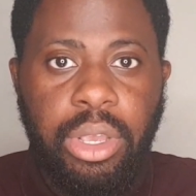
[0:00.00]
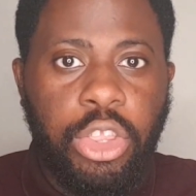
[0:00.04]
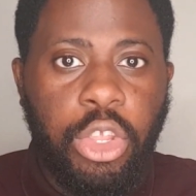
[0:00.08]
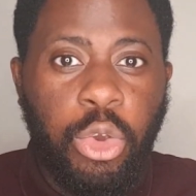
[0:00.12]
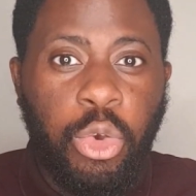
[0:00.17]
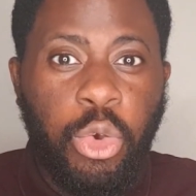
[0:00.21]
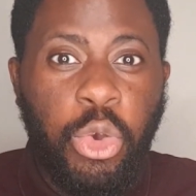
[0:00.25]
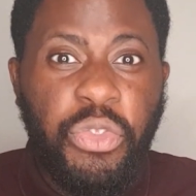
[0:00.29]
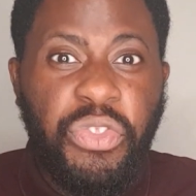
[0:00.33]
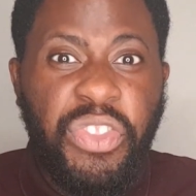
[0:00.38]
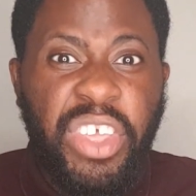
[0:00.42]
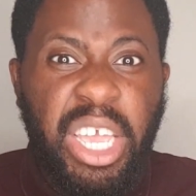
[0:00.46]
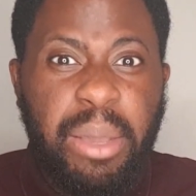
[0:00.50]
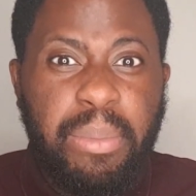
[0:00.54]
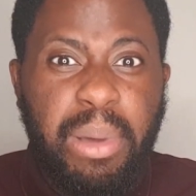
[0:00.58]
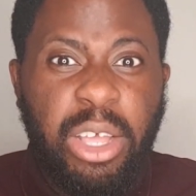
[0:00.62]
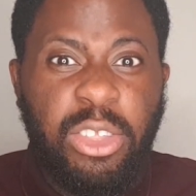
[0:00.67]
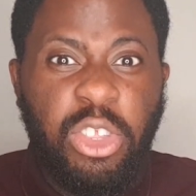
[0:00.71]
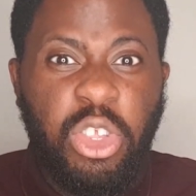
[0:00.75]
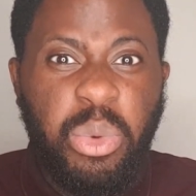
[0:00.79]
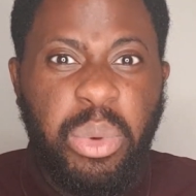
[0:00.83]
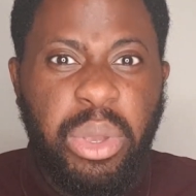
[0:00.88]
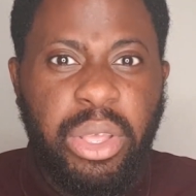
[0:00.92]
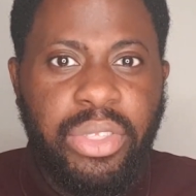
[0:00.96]
The good thing
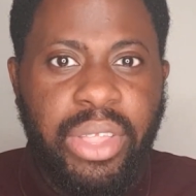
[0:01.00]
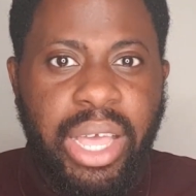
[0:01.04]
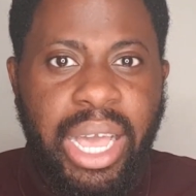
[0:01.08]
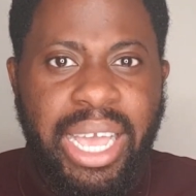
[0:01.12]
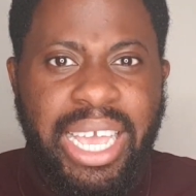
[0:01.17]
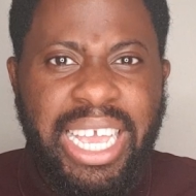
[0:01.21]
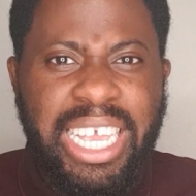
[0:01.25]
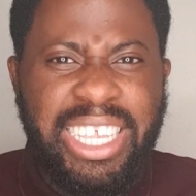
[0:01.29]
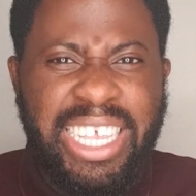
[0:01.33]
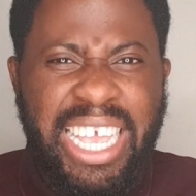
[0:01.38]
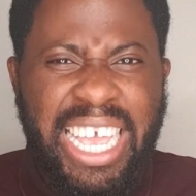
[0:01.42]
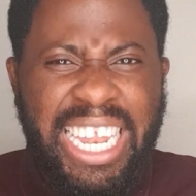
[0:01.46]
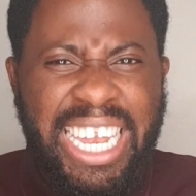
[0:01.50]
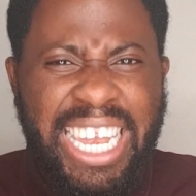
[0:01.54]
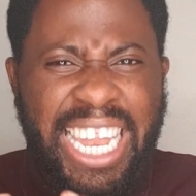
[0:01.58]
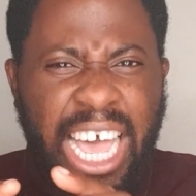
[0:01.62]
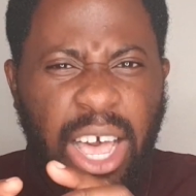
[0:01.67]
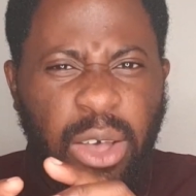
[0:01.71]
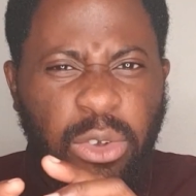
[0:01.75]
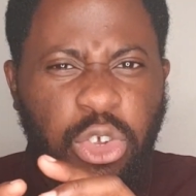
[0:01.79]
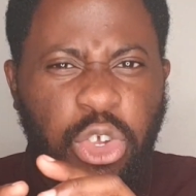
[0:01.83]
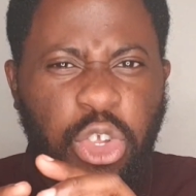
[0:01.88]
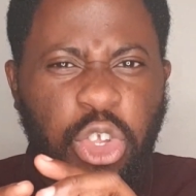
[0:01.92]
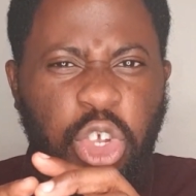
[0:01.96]
about doing that is it
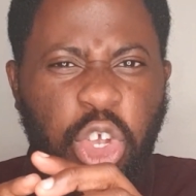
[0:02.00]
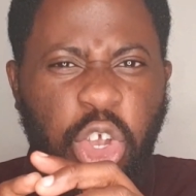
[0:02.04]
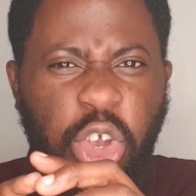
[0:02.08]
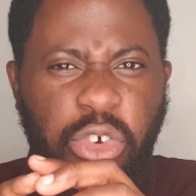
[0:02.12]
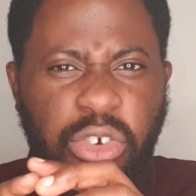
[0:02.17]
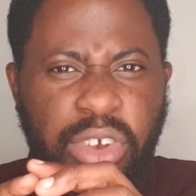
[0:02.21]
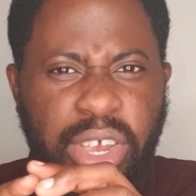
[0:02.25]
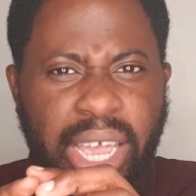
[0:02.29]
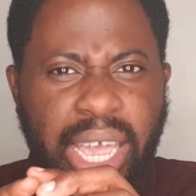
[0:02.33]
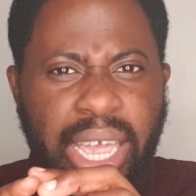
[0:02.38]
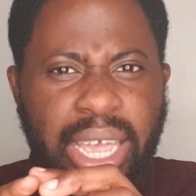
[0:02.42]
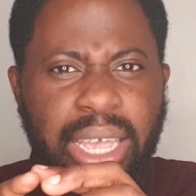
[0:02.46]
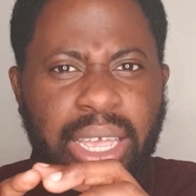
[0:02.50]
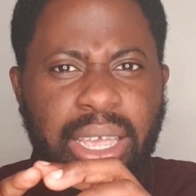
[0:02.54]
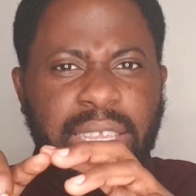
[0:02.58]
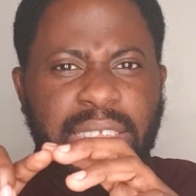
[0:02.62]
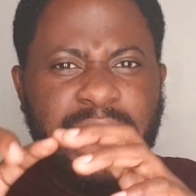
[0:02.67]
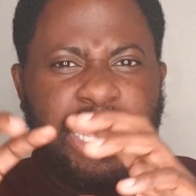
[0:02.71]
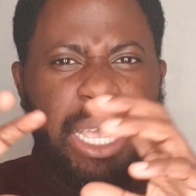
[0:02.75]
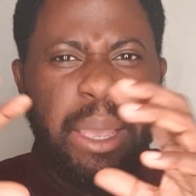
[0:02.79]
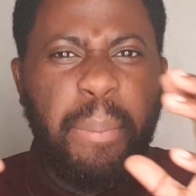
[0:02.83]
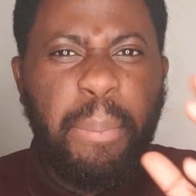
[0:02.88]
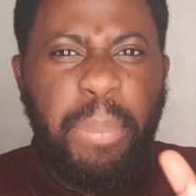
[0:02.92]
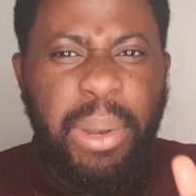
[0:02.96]
allows you to create
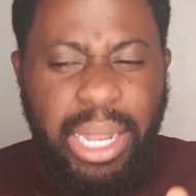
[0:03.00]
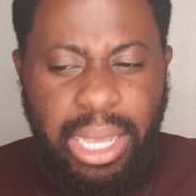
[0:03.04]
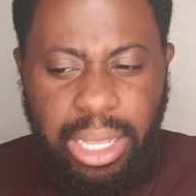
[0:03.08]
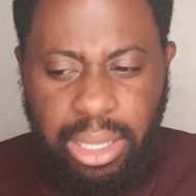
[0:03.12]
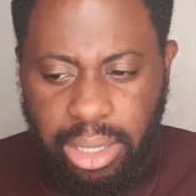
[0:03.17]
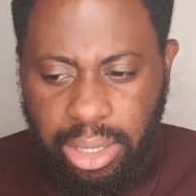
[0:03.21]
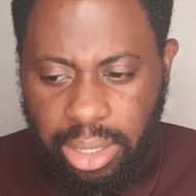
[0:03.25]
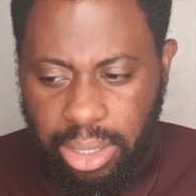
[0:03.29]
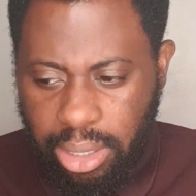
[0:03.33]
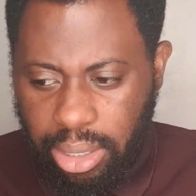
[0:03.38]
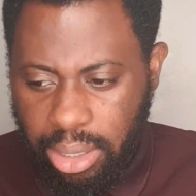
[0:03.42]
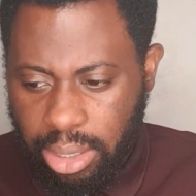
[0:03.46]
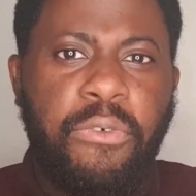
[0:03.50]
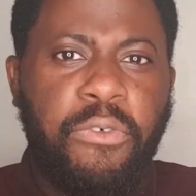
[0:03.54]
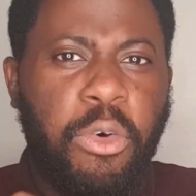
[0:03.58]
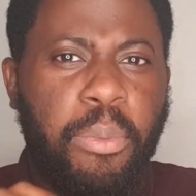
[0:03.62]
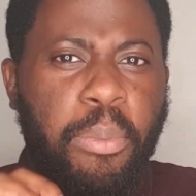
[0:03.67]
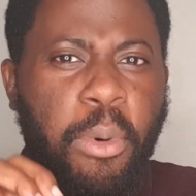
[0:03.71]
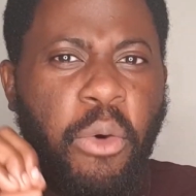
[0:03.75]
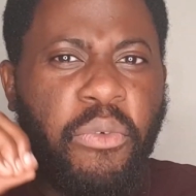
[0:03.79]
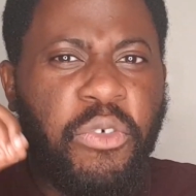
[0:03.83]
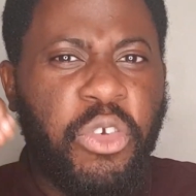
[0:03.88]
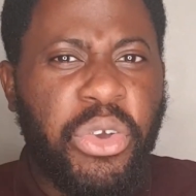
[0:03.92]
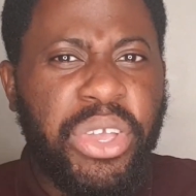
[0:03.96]
templates for
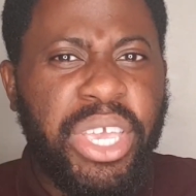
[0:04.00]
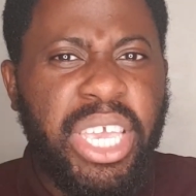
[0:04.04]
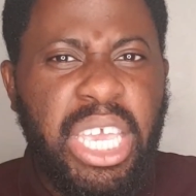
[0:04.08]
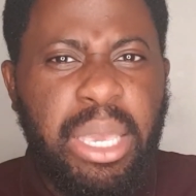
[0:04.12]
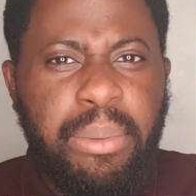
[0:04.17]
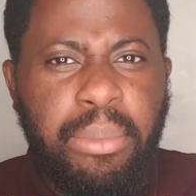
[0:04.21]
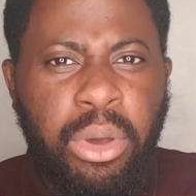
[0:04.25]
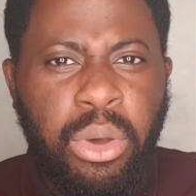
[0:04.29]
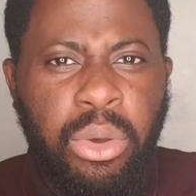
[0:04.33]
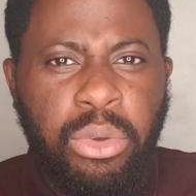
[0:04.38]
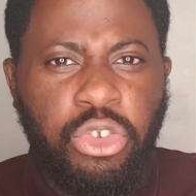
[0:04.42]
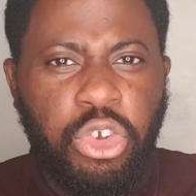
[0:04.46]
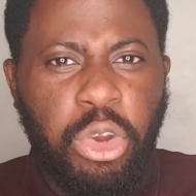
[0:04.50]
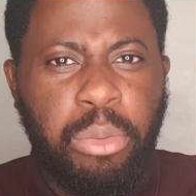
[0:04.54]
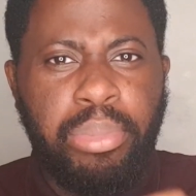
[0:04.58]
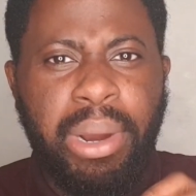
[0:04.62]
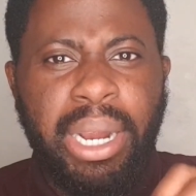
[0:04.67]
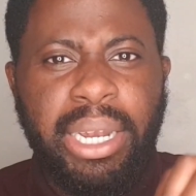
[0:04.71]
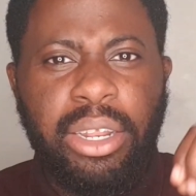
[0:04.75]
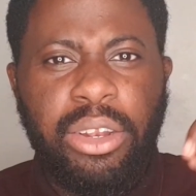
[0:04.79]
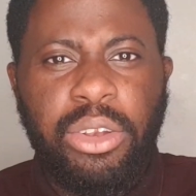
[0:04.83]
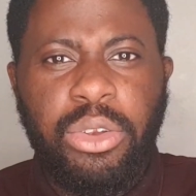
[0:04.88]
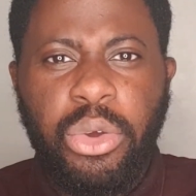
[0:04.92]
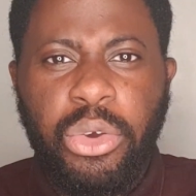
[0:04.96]
both your emails, your
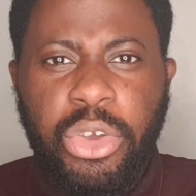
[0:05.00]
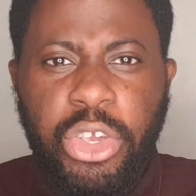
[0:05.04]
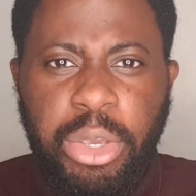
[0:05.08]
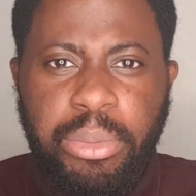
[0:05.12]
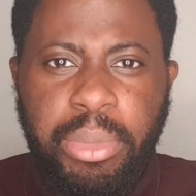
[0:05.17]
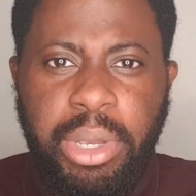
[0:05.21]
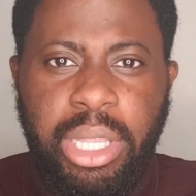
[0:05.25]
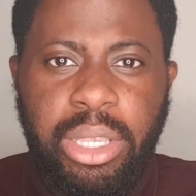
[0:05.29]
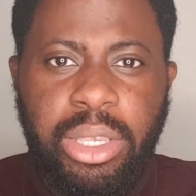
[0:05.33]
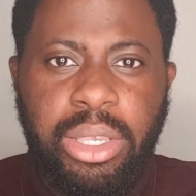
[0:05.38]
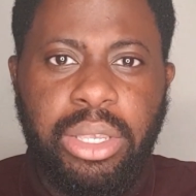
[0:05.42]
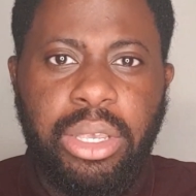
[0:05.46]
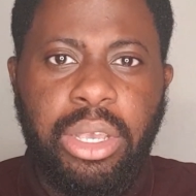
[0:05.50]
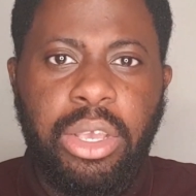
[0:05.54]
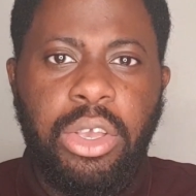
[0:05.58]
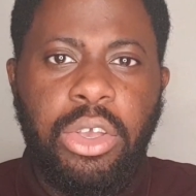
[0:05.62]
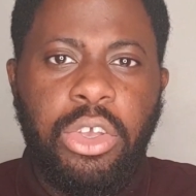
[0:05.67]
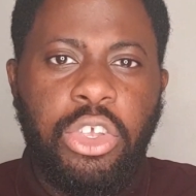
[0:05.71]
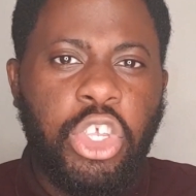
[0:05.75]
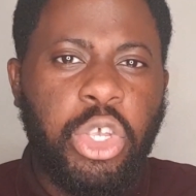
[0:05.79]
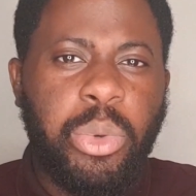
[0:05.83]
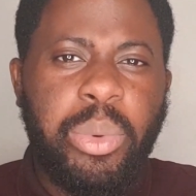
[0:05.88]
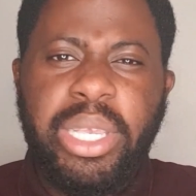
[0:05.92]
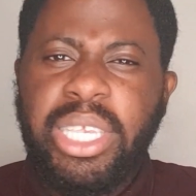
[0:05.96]
branded documents,
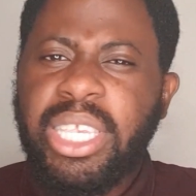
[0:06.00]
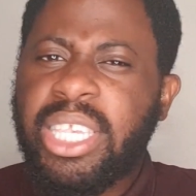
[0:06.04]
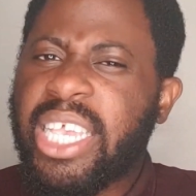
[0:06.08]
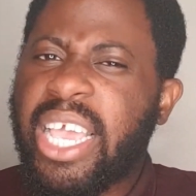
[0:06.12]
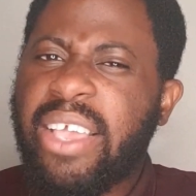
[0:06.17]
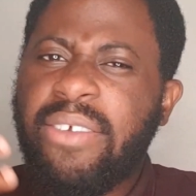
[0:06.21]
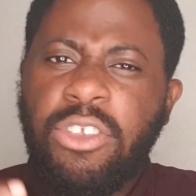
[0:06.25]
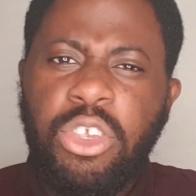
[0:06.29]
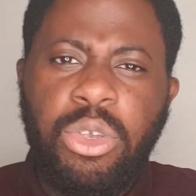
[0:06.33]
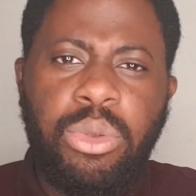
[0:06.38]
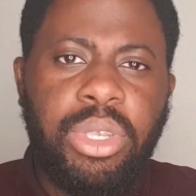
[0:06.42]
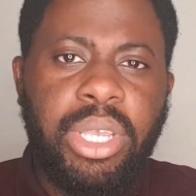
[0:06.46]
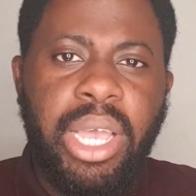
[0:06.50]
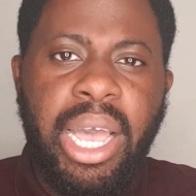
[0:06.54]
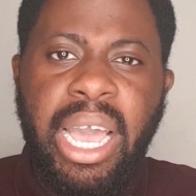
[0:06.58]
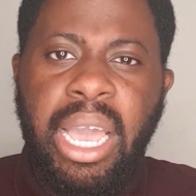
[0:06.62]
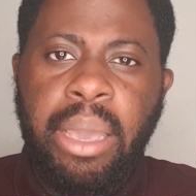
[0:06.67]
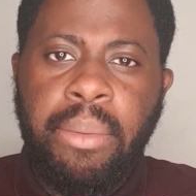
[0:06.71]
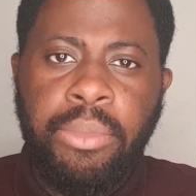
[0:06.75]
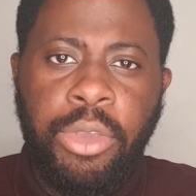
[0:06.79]
so it saves you time.